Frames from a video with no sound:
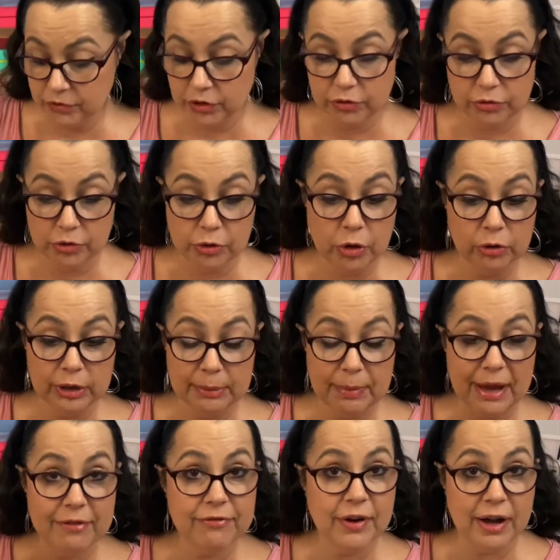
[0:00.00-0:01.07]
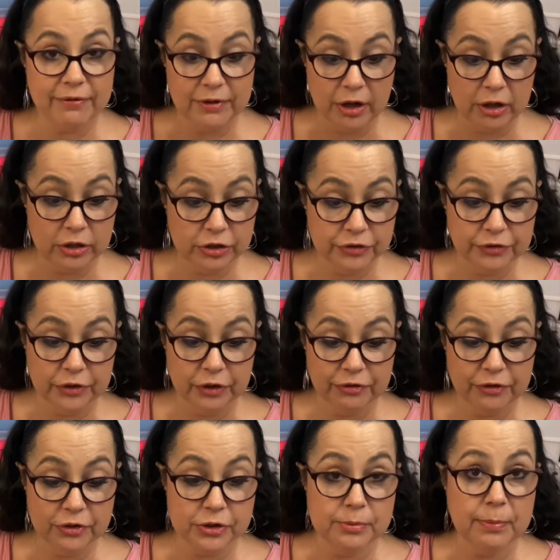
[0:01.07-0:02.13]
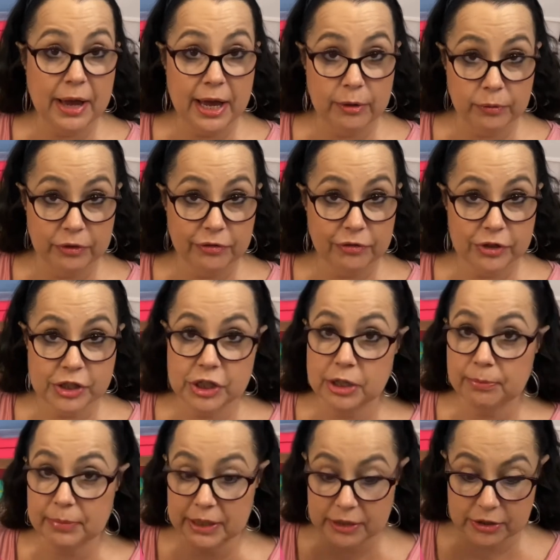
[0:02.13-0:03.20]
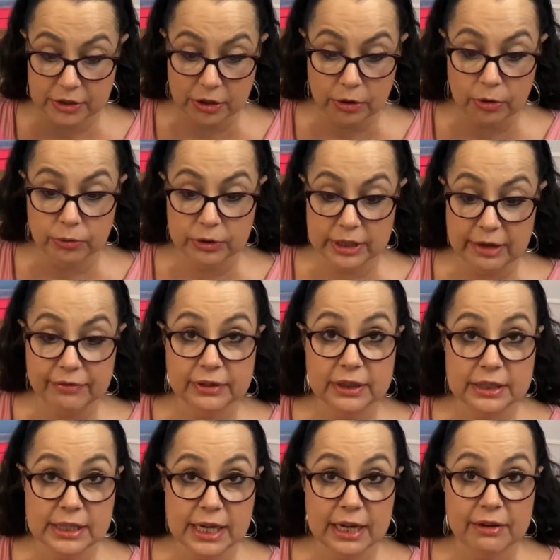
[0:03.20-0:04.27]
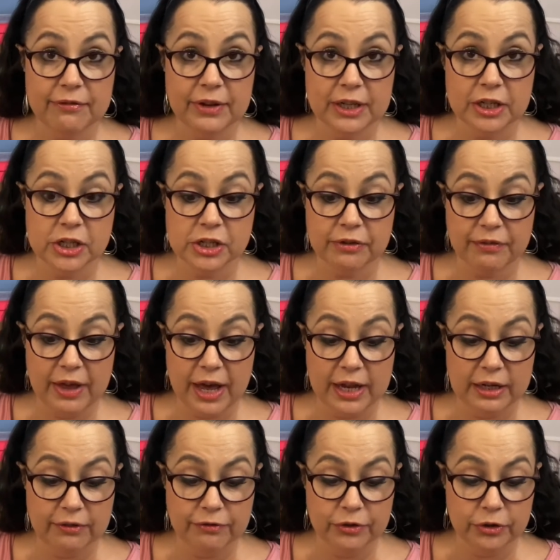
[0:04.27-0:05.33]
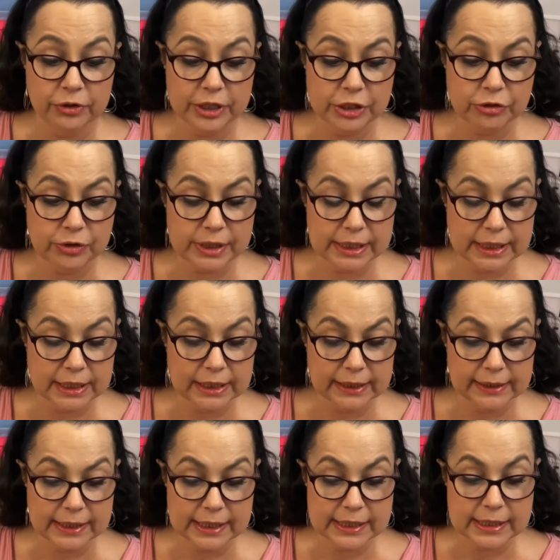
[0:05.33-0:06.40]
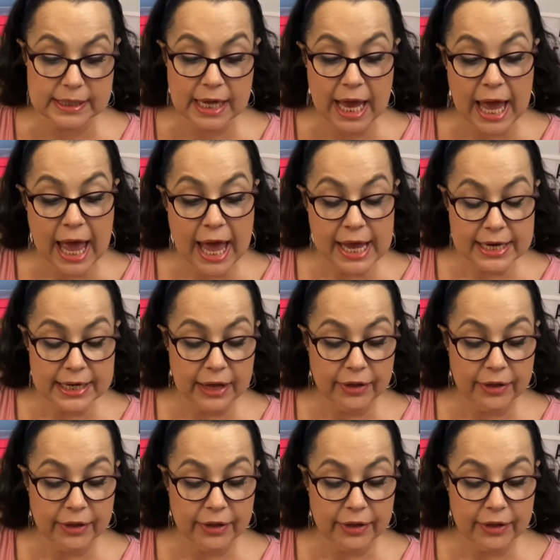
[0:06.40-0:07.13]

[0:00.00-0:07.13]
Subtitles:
you'd only pay $5 for your first bag with free shipping. So definitely take advantage of that if you're interested in this. Now